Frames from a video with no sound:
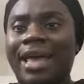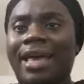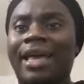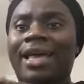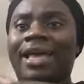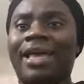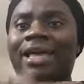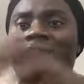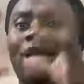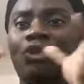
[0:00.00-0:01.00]
like
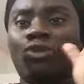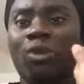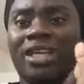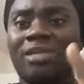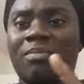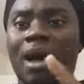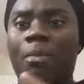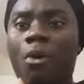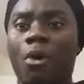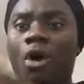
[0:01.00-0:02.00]
a US
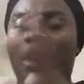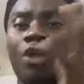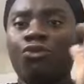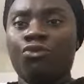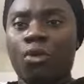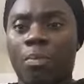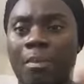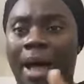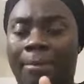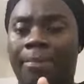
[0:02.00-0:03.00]
map or a Europe
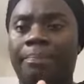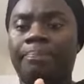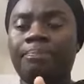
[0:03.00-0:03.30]
map.